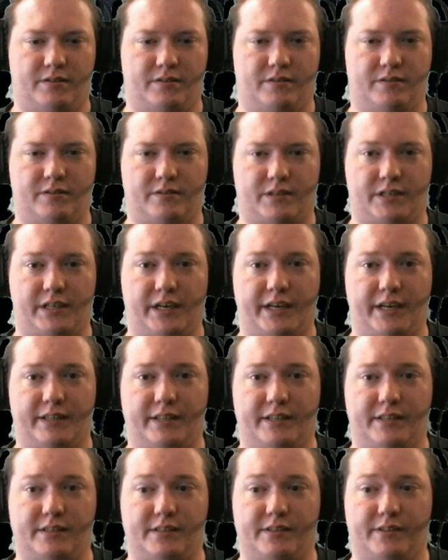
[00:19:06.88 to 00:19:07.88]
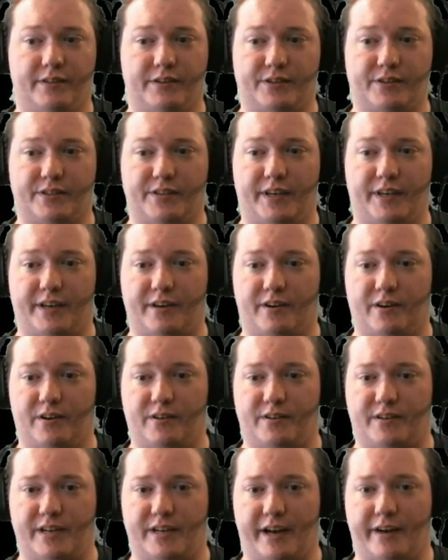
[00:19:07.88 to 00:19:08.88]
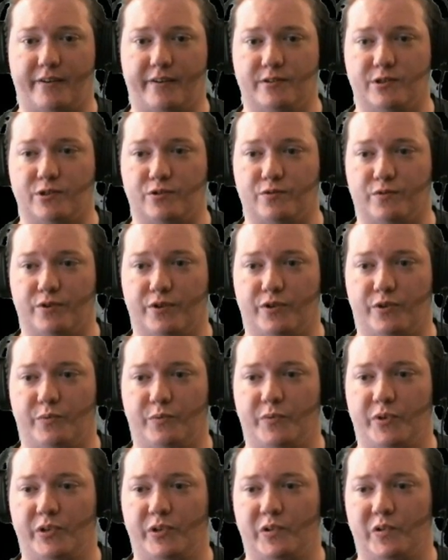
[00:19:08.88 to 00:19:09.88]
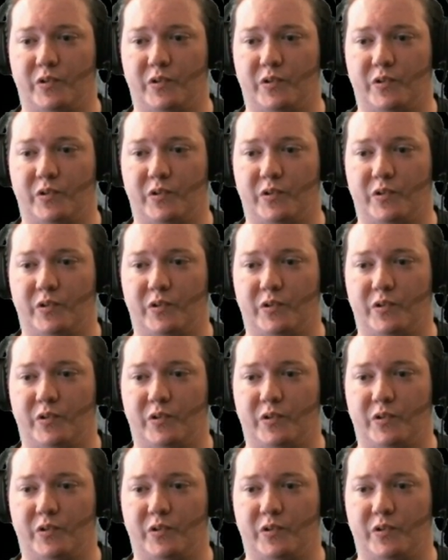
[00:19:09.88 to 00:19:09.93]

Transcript: Okay, this looks like our Decker's room.